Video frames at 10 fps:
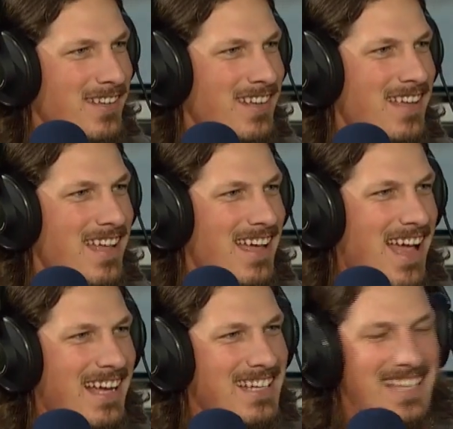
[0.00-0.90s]

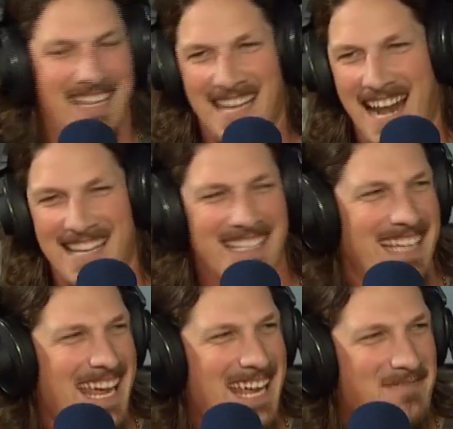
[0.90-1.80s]
I get taken out of the
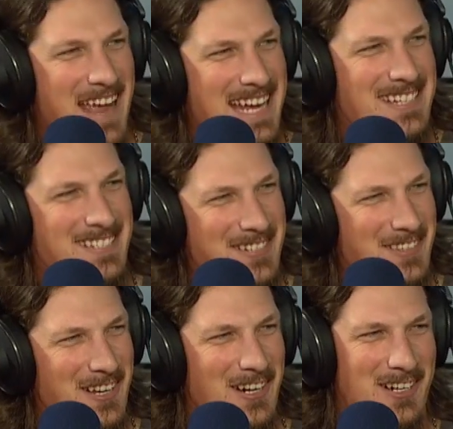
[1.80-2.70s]
game, 8
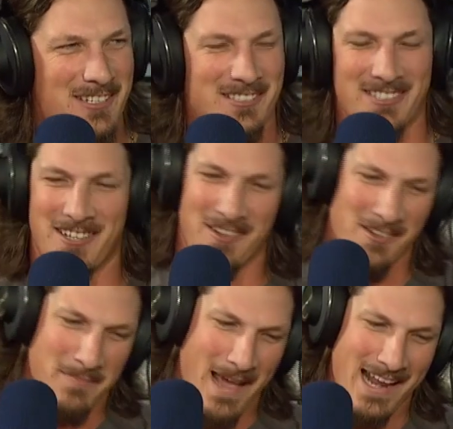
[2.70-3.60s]
2/3, you know, a
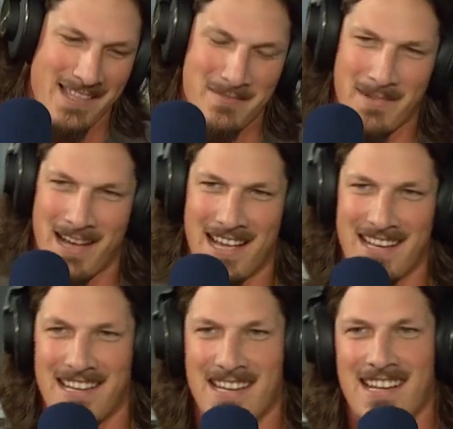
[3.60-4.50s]
little pat on the butt.